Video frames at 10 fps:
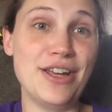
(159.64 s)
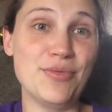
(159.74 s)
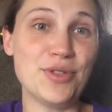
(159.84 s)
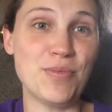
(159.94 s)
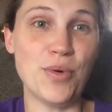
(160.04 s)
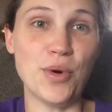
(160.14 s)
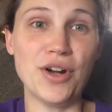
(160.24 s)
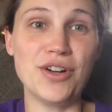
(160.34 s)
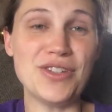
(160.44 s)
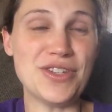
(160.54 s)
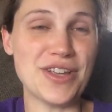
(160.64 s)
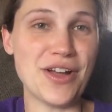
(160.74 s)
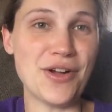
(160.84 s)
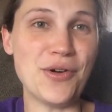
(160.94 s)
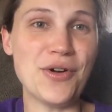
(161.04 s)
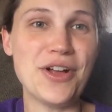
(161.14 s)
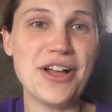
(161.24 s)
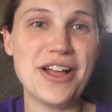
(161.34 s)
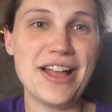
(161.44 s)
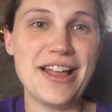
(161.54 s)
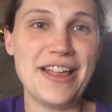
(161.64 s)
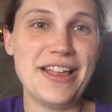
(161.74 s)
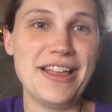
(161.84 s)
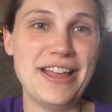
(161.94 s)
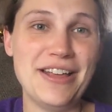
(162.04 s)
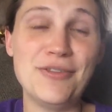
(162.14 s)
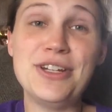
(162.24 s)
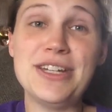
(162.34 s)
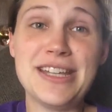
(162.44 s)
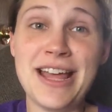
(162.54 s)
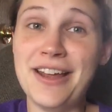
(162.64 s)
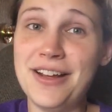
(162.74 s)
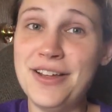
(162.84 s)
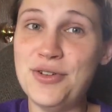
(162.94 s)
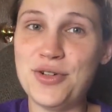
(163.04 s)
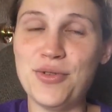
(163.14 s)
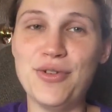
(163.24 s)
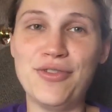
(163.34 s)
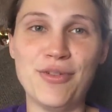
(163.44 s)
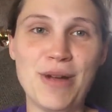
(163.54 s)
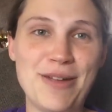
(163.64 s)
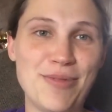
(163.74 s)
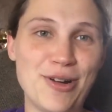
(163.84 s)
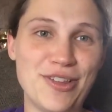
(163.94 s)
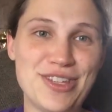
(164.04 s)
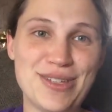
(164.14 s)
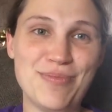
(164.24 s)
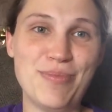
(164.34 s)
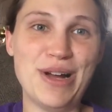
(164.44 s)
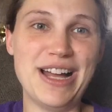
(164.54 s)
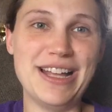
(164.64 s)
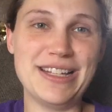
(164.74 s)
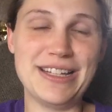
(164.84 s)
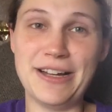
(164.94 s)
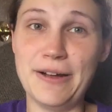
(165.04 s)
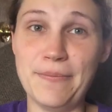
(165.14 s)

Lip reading: he was born. So, which is not unusual for my births, but